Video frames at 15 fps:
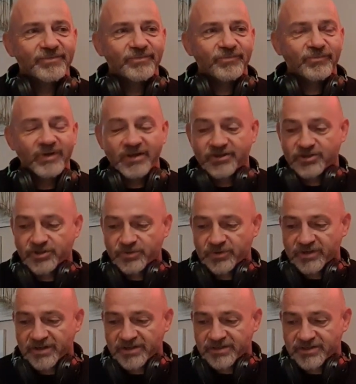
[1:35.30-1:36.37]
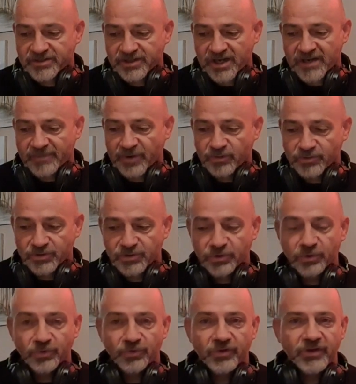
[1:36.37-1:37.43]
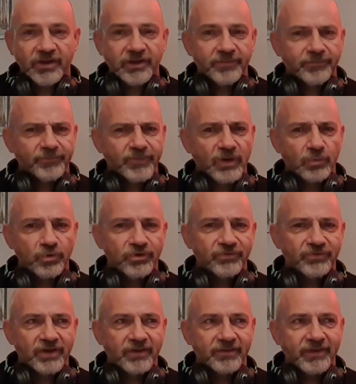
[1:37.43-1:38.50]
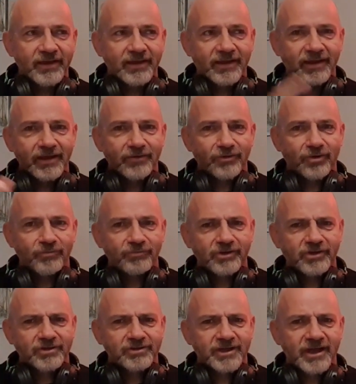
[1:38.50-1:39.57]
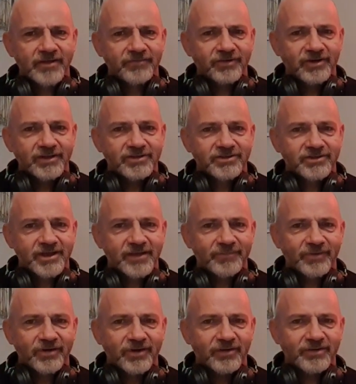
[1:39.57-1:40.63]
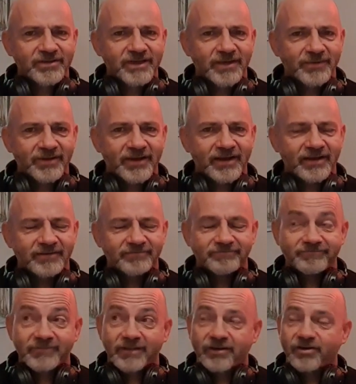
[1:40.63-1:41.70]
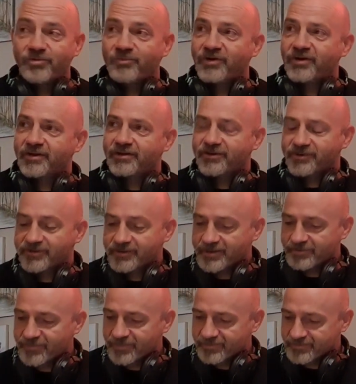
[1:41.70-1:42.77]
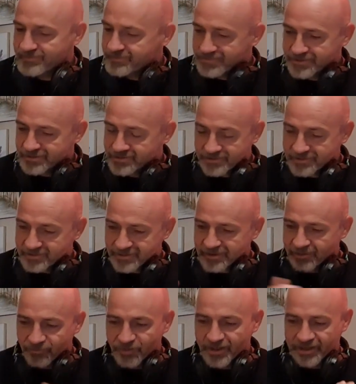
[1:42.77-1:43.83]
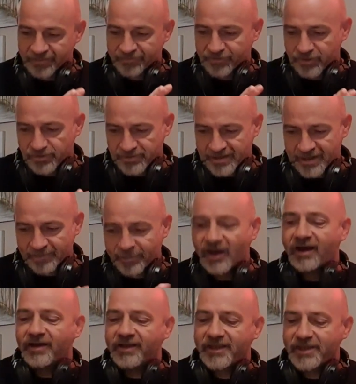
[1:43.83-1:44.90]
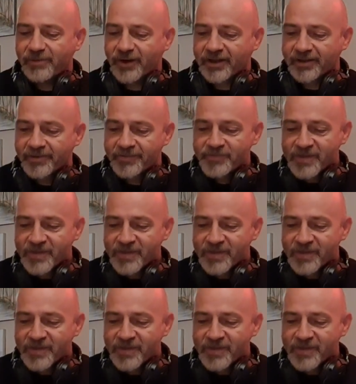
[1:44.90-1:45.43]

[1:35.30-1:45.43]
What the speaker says: which is Same Old Story. I would have done that later on because they ain't released yet, but I know it's coming out. Oh my God, then just, I'm really confused now. But anyway,